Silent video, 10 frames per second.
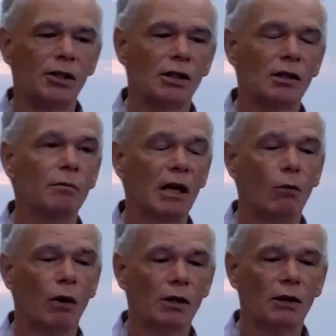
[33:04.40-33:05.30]
to me
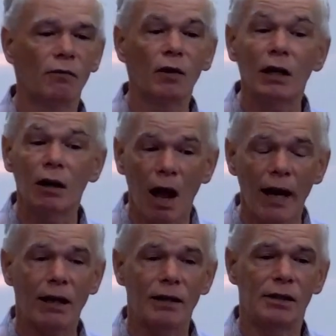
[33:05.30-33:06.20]
what is a very
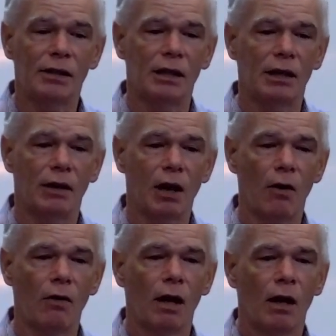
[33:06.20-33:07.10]
likely scenario,